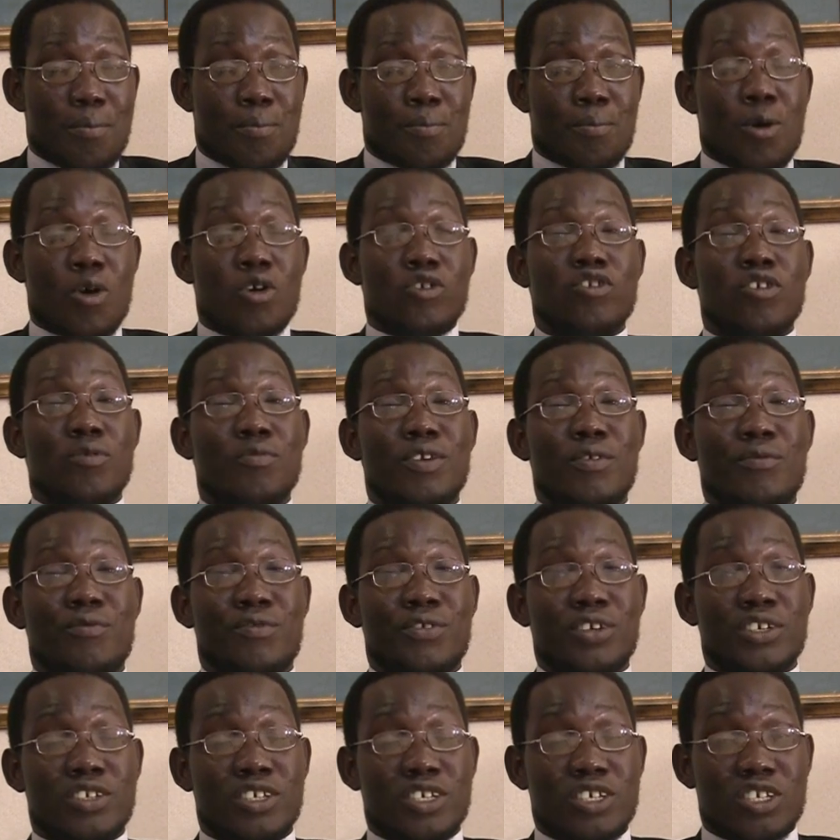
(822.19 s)
most of the
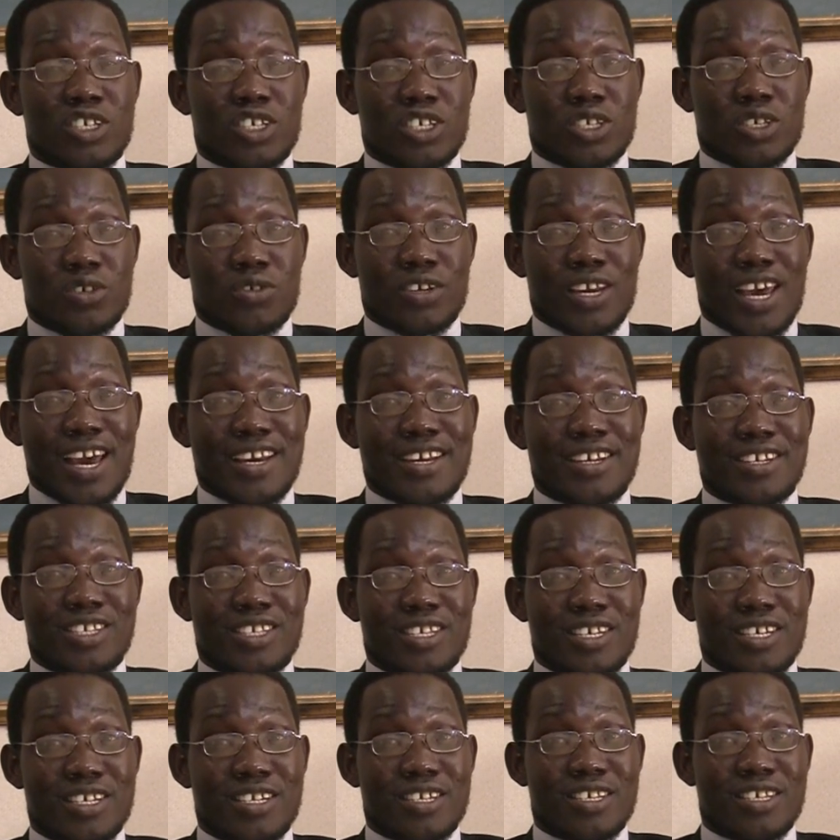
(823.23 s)
visits to United
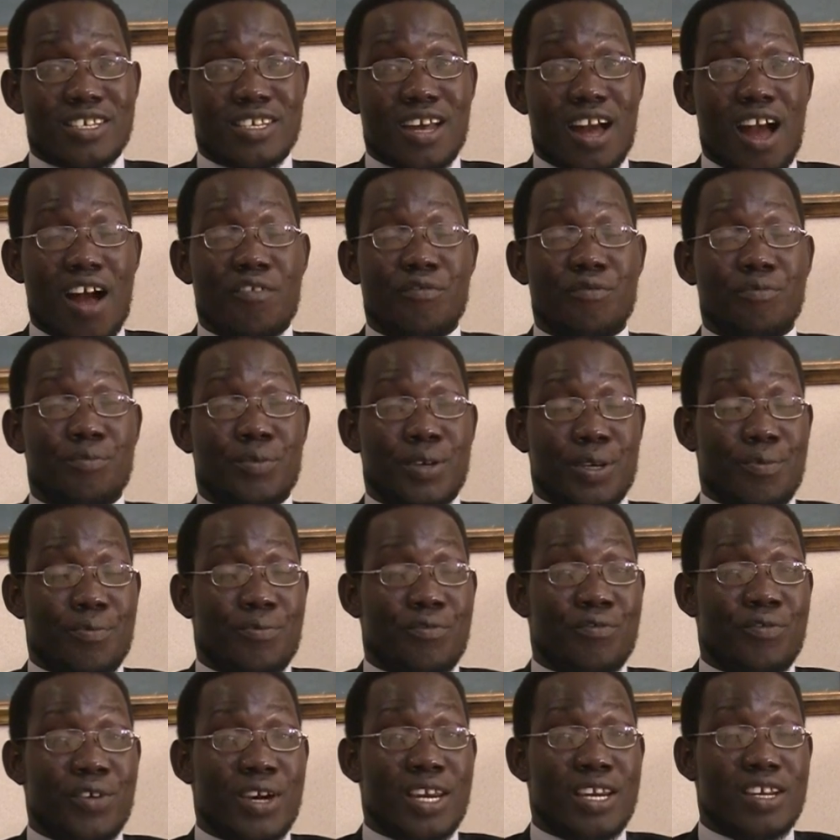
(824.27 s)
States have been
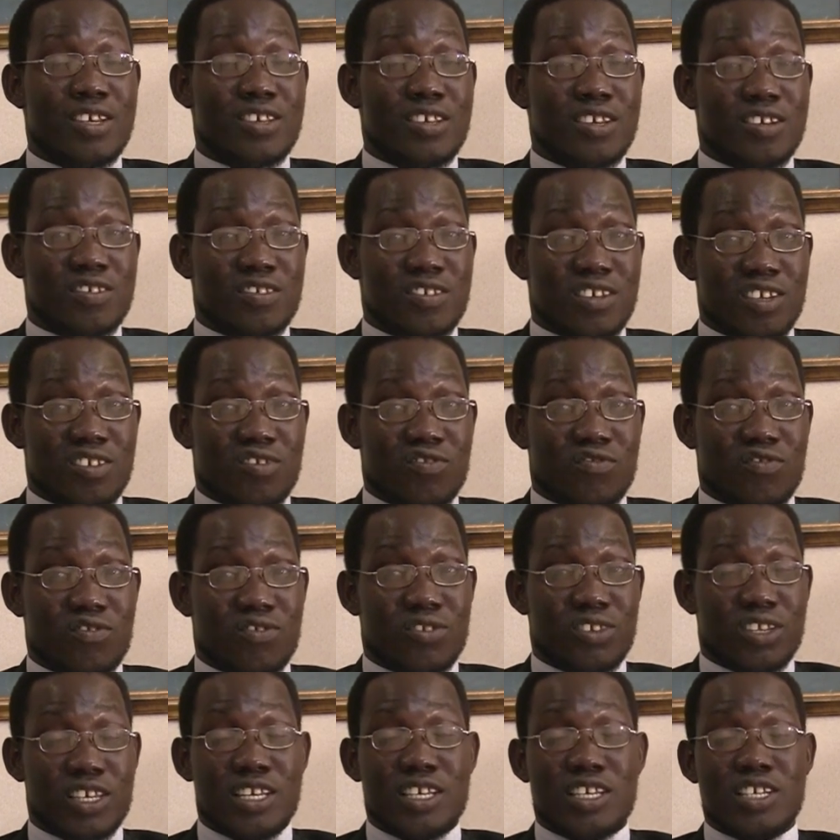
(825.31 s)
very
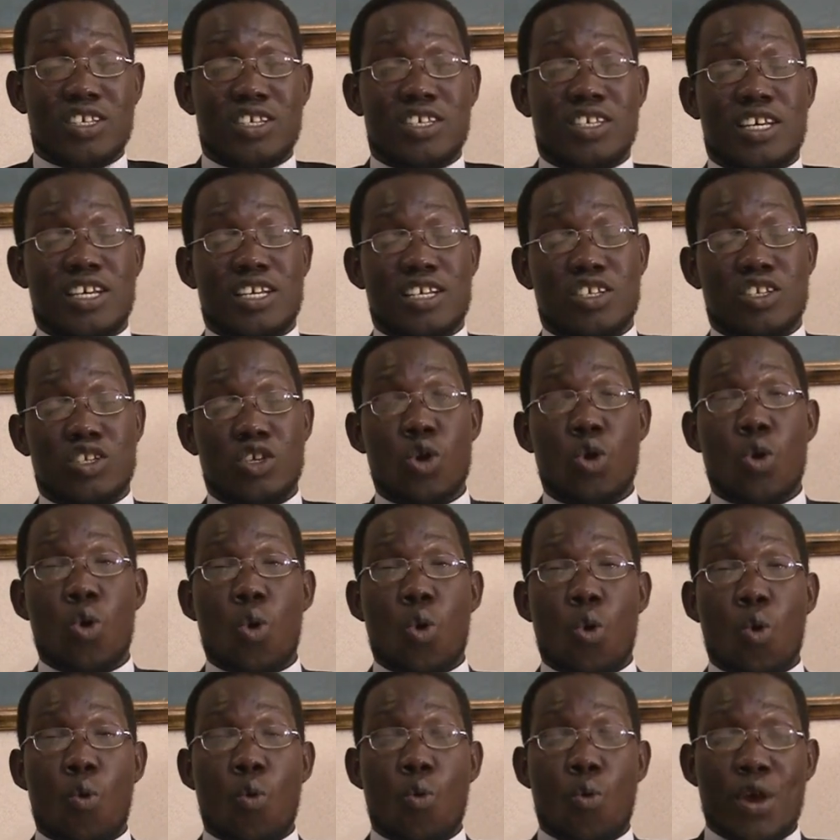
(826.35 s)
successful in the sense
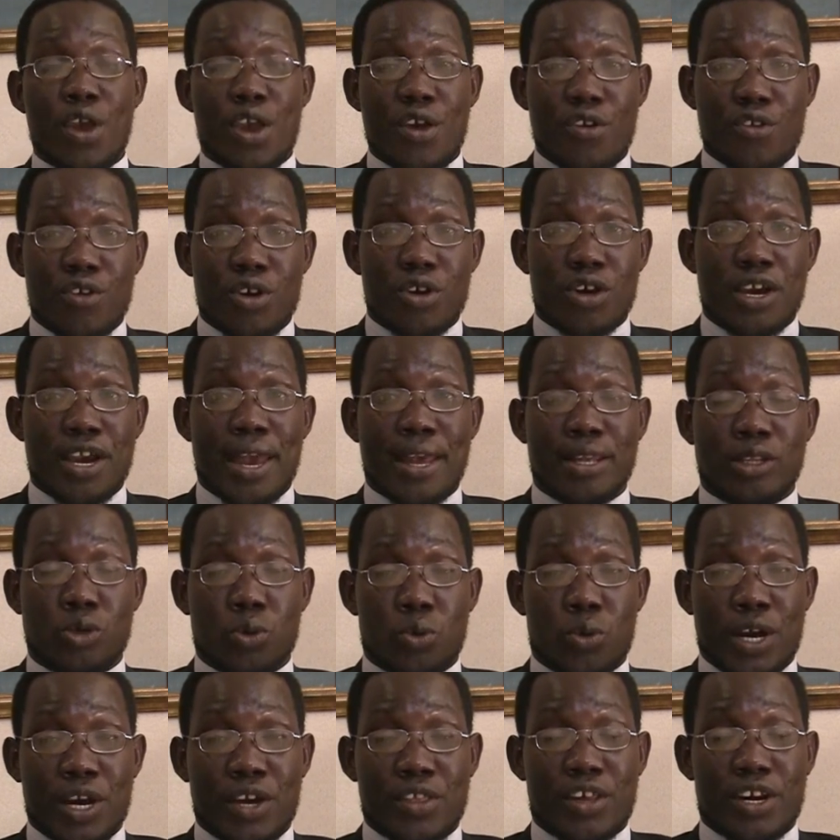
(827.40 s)
we,
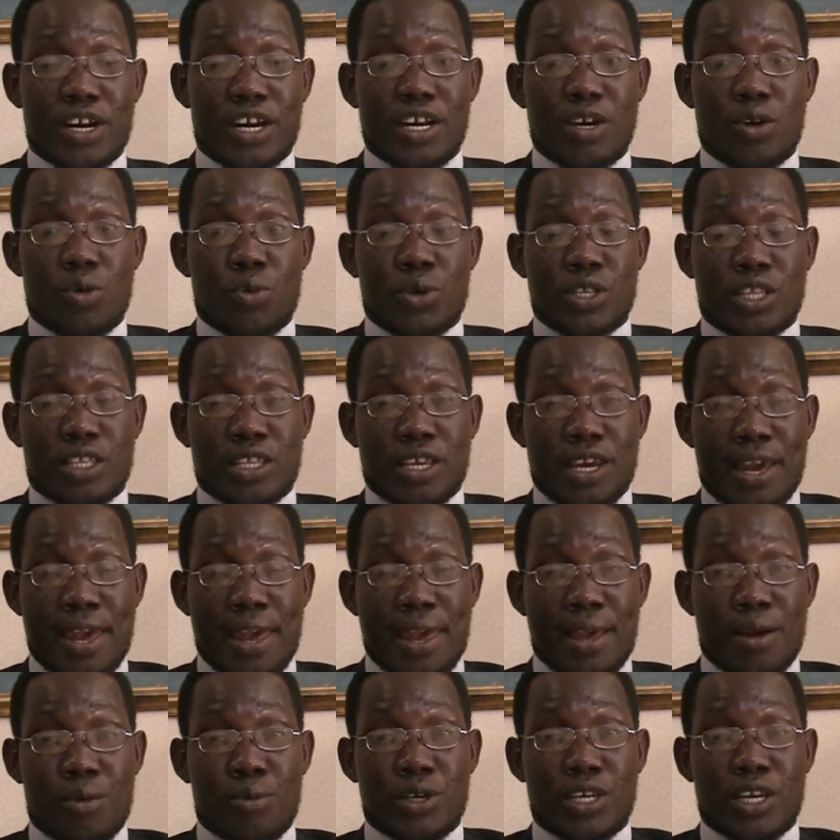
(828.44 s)
together with the,
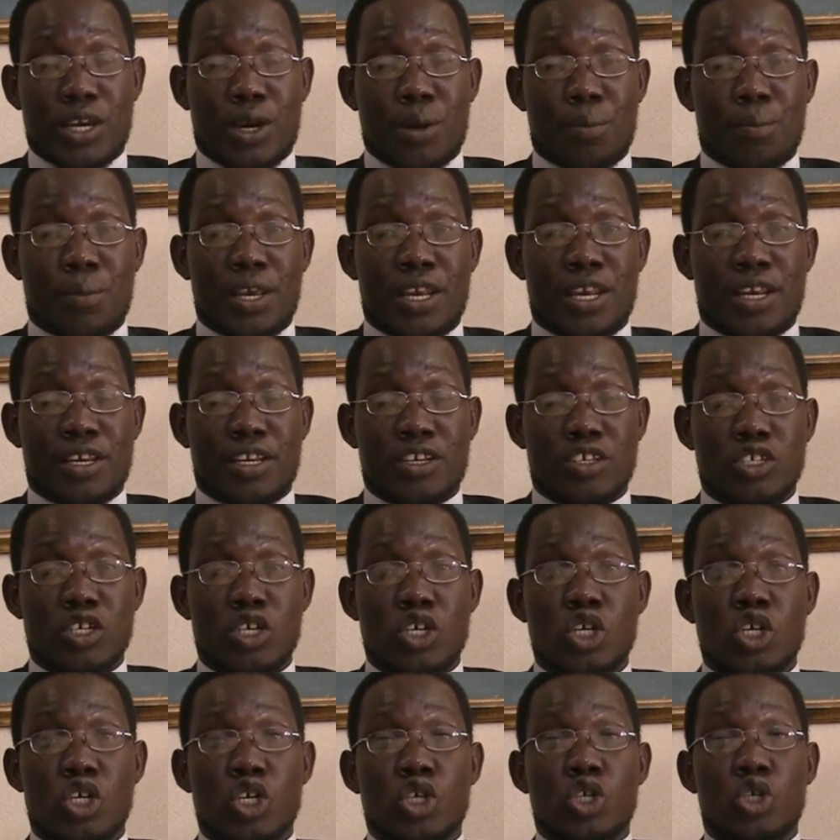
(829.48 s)
with the communities,
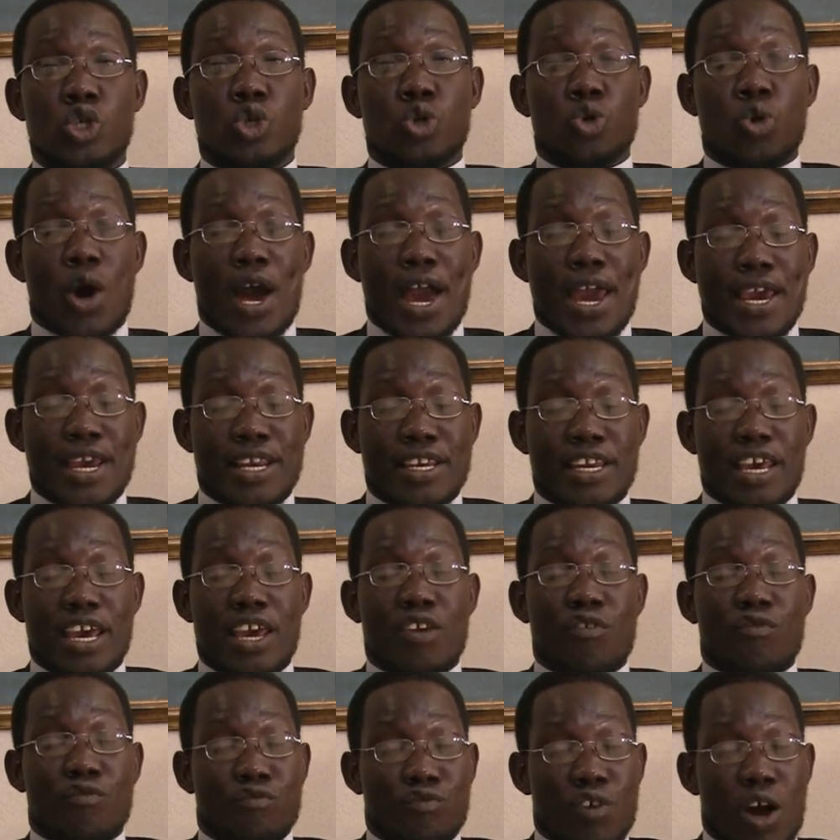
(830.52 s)
tried
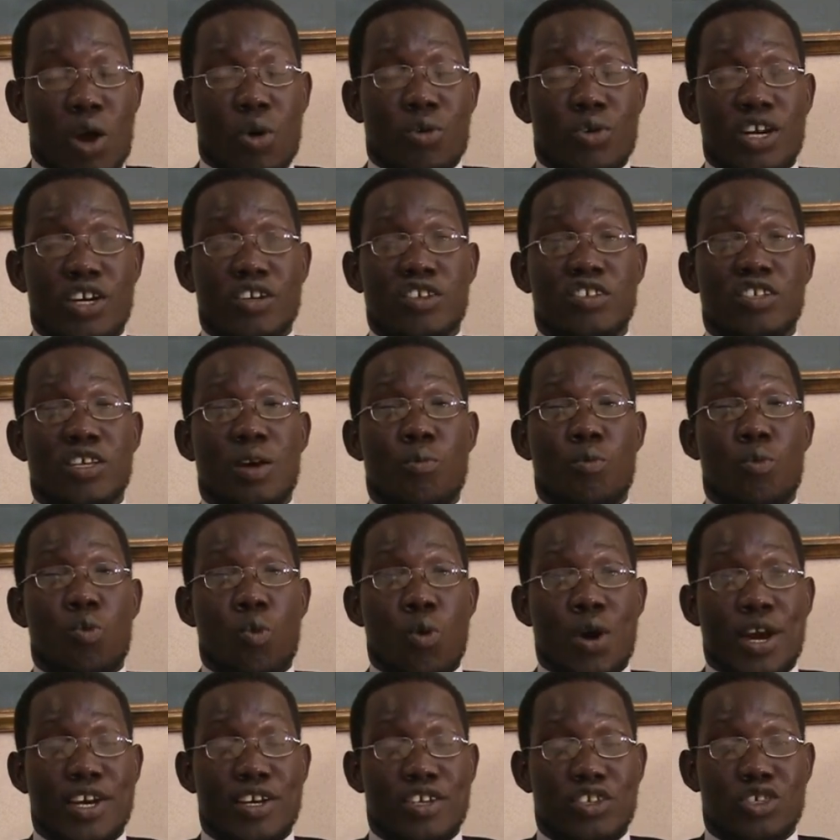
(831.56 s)
and found out some
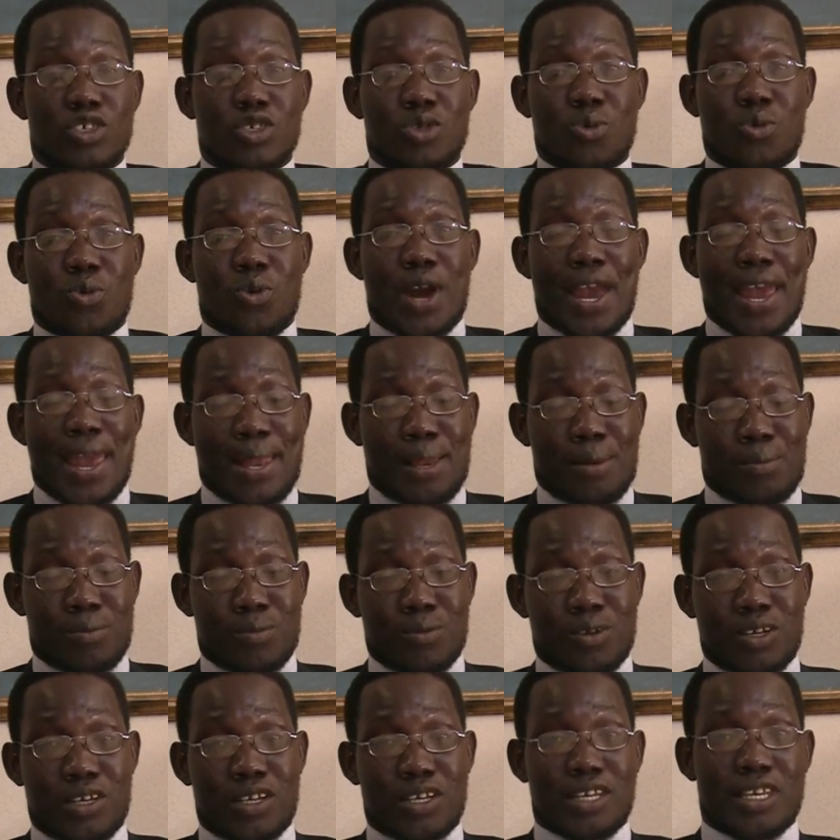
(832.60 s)
ways to help
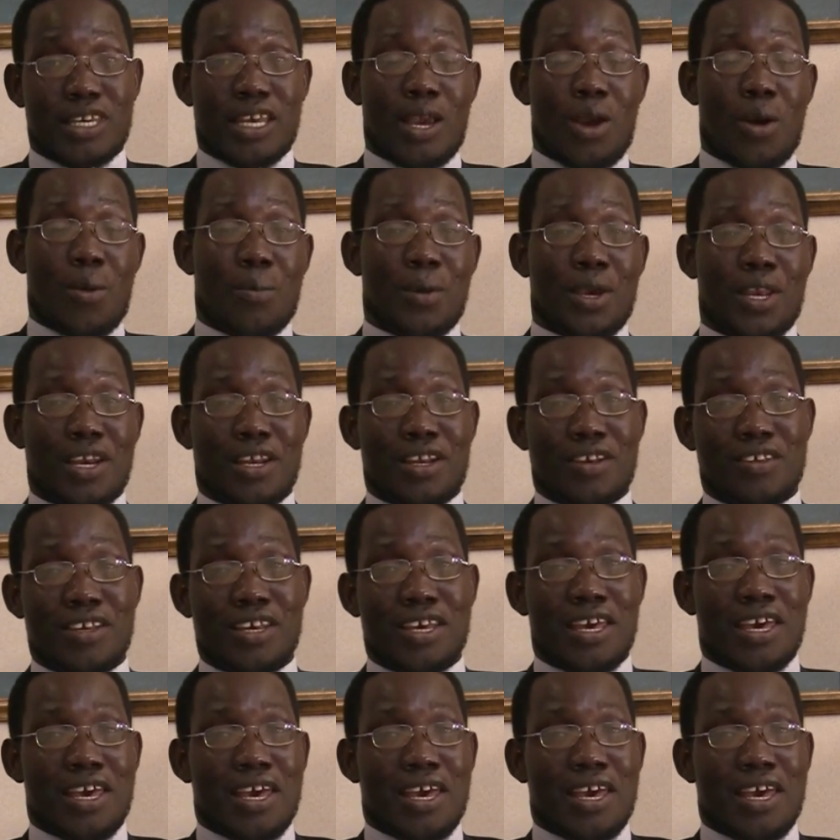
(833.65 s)
the communities